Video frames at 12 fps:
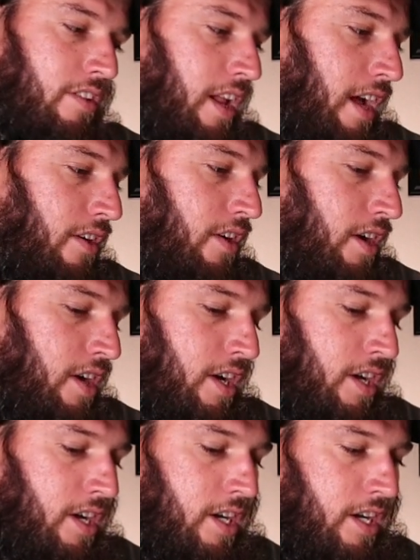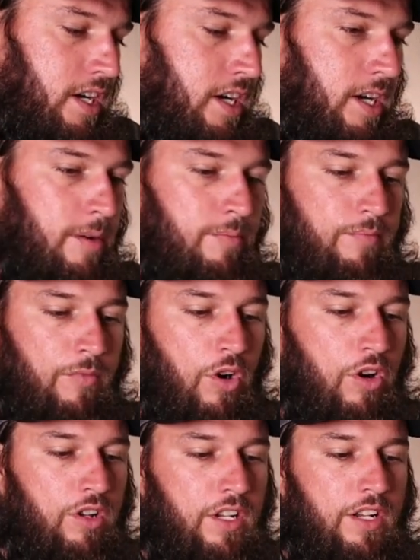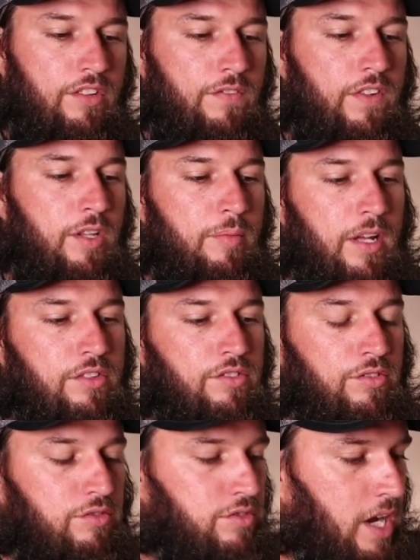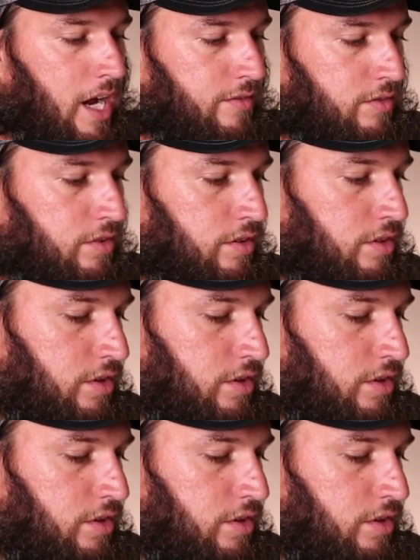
Now, um, all you need is a Phillips head screwdriver,